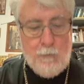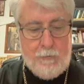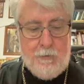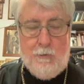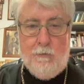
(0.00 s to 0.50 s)

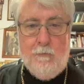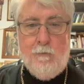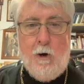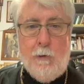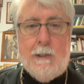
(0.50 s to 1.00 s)
with you
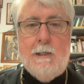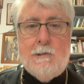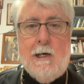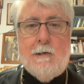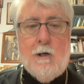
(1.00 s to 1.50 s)
for our
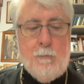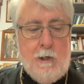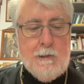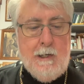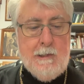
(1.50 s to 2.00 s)
weekly chat, our
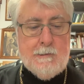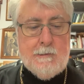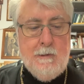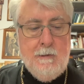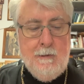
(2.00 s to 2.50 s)

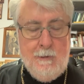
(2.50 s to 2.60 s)
podcast.